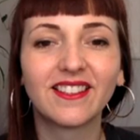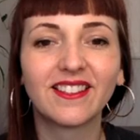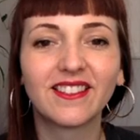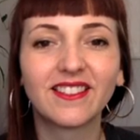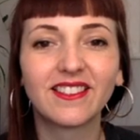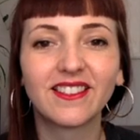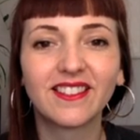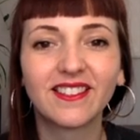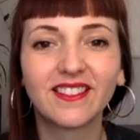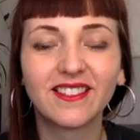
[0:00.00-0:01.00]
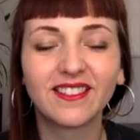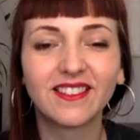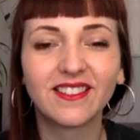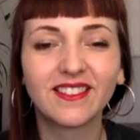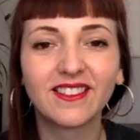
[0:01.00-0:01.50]

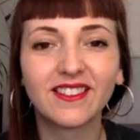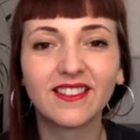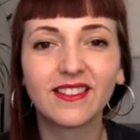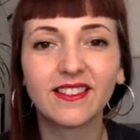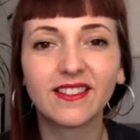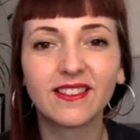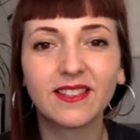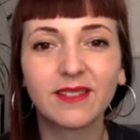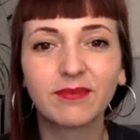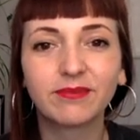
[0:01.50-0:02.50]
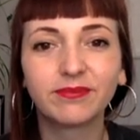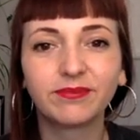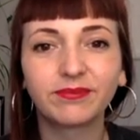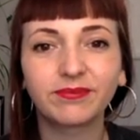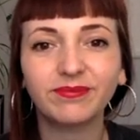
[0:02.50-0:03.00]

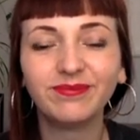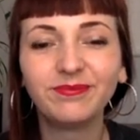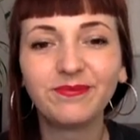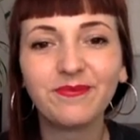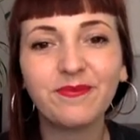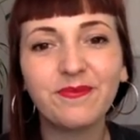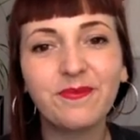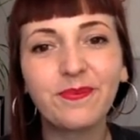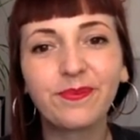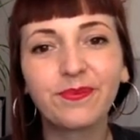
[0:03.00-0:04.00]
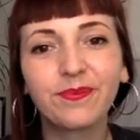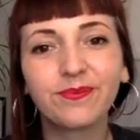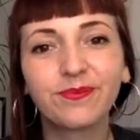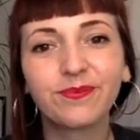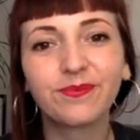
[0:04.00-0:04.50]

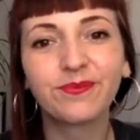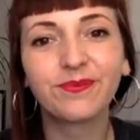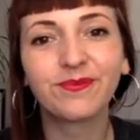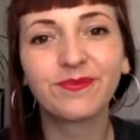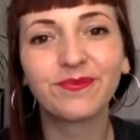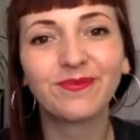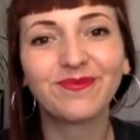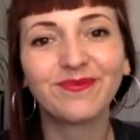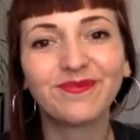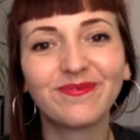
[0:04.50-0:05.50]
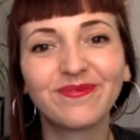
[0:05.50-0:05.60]
[no speech]